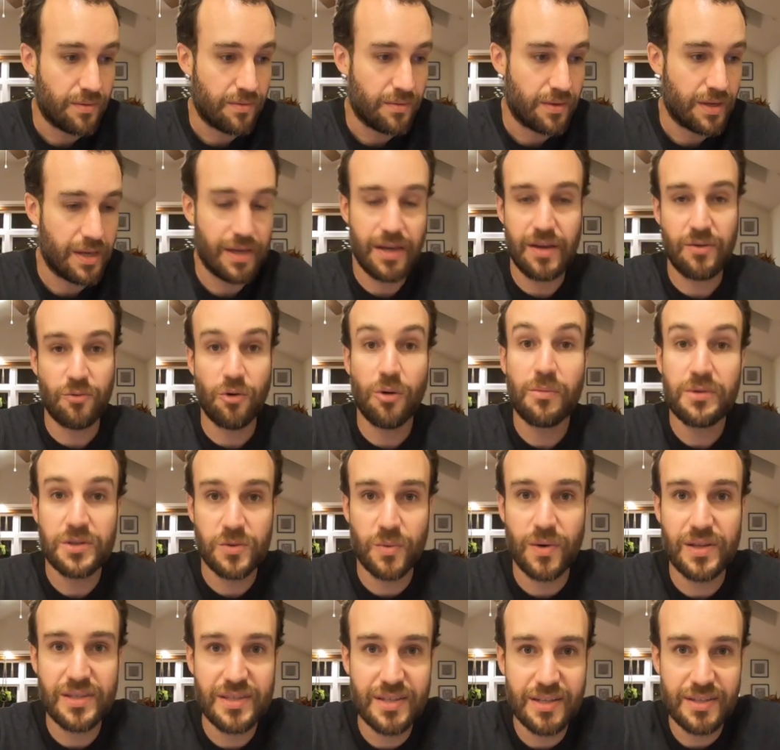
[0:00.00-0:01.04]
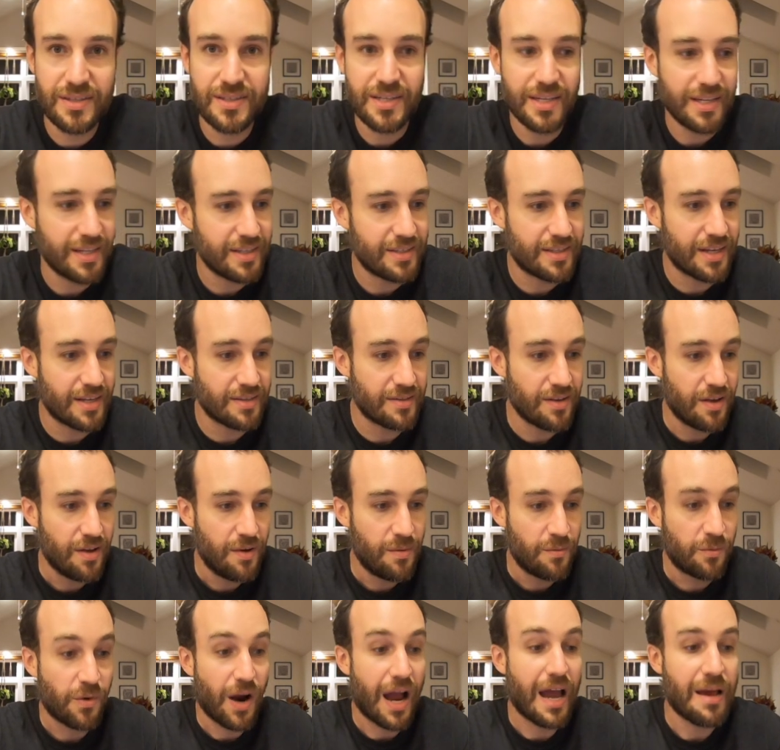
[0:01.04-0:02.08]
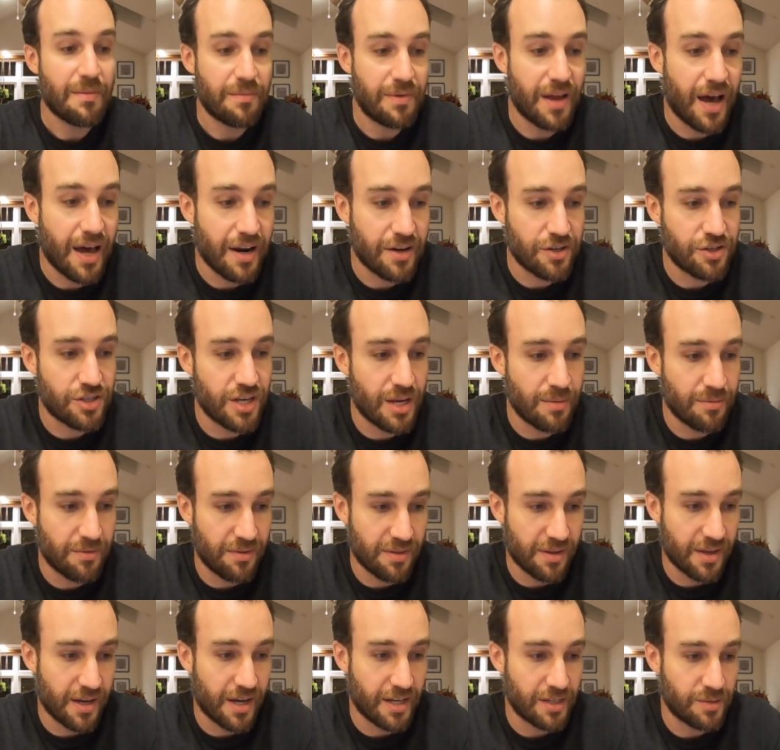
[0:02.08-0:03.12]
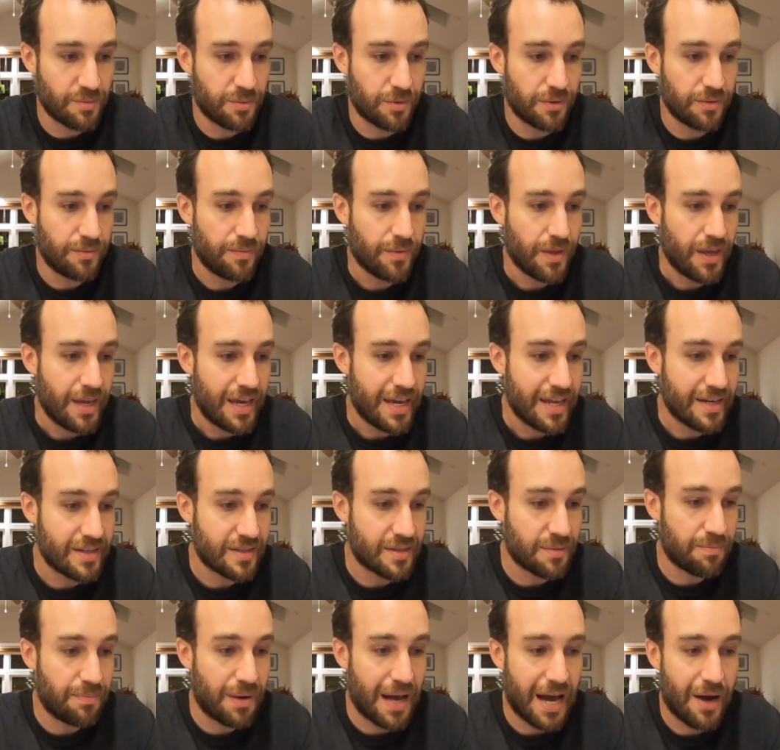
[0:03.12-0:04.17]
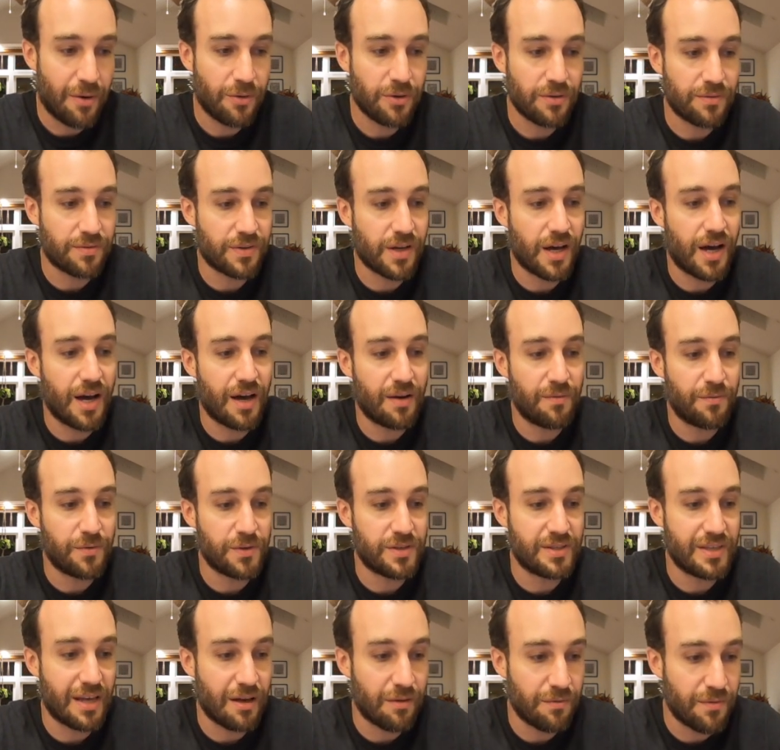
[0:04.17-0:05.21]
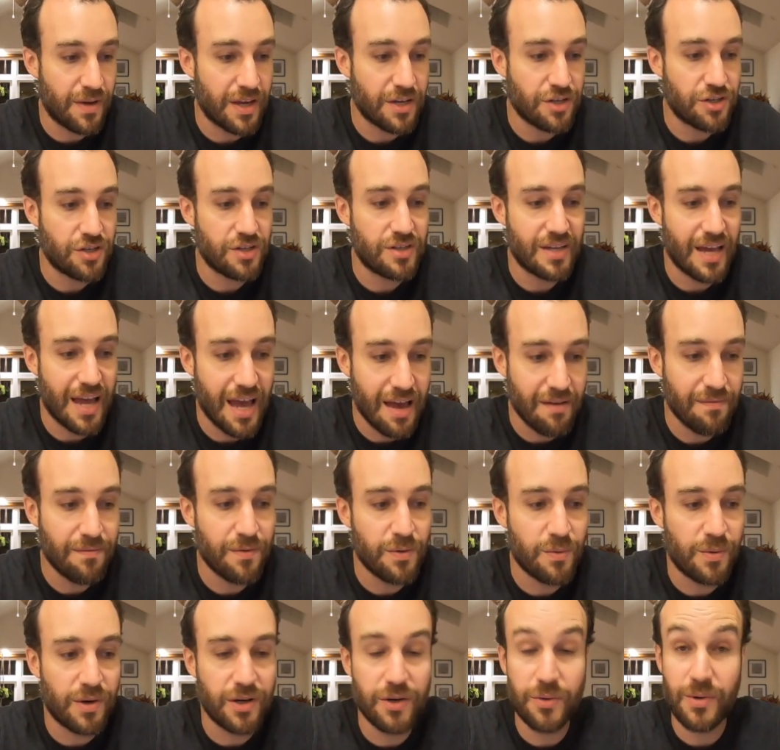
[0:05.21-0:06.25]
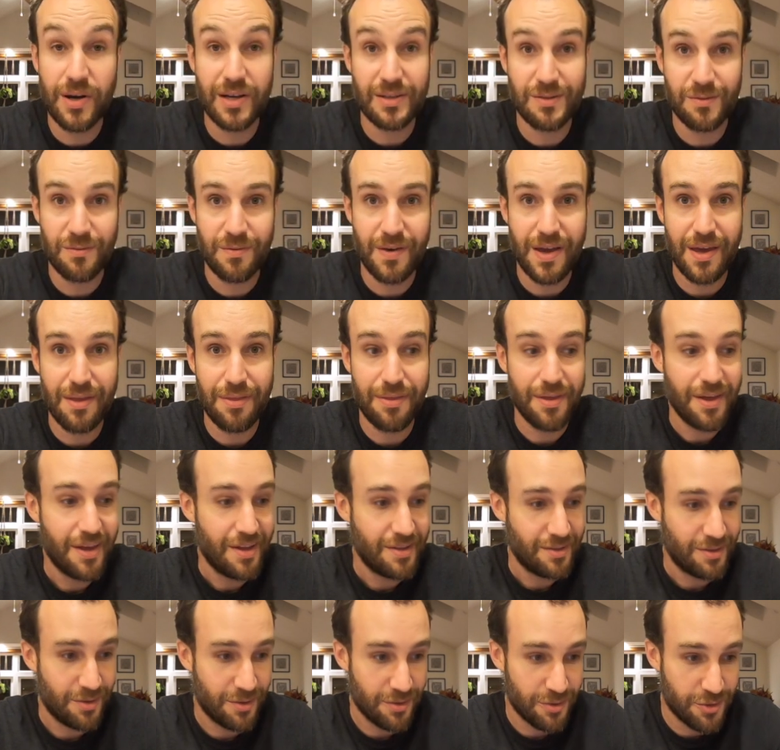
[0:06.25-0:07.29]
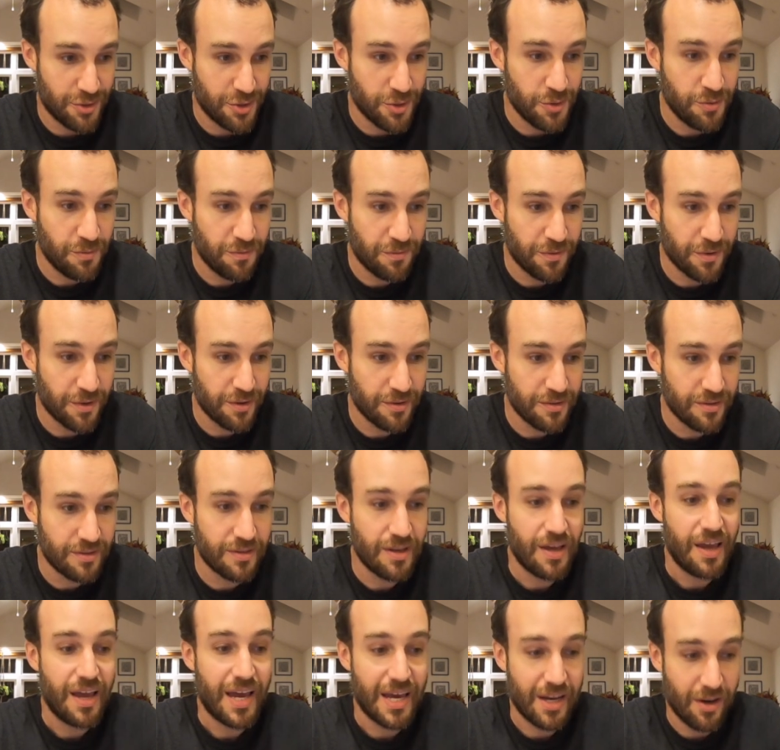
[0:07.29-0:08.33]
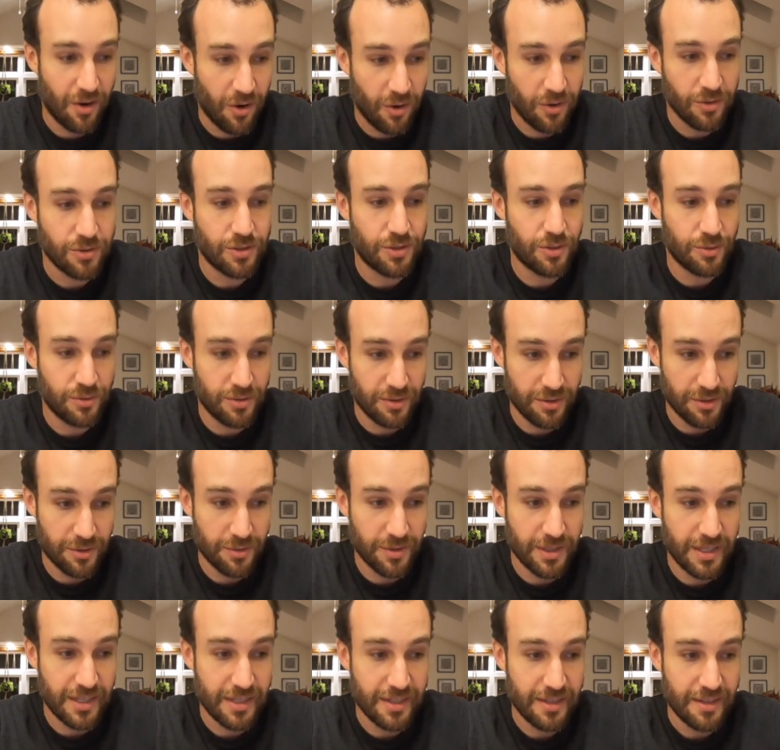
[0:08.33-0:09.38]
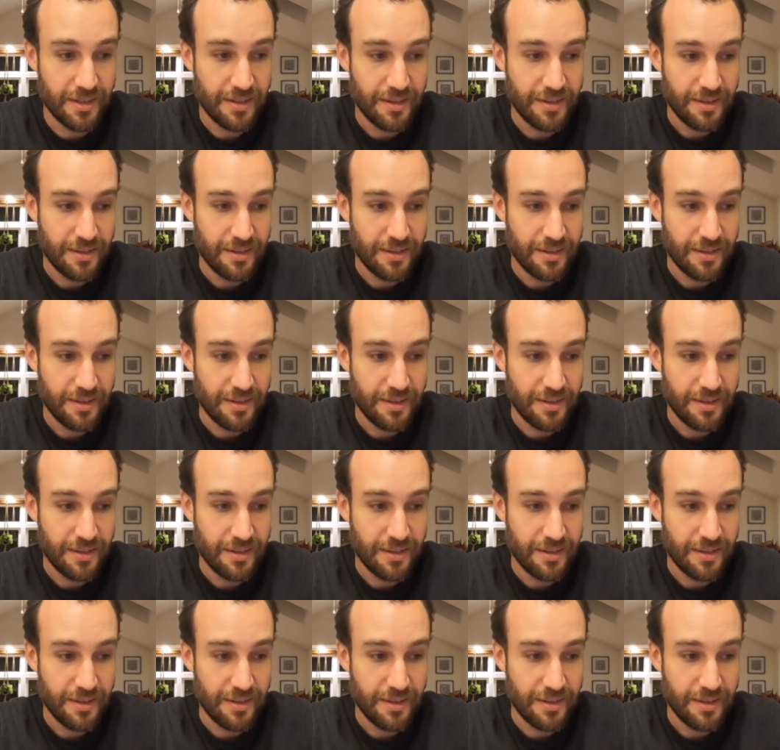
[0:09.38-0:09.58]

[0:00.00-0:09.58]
In Romans 1:16, he says, "For I am not ashamed of the gospel. It is the power of God for salvation to everyone who has faith, to the Jew first and also to the Greek.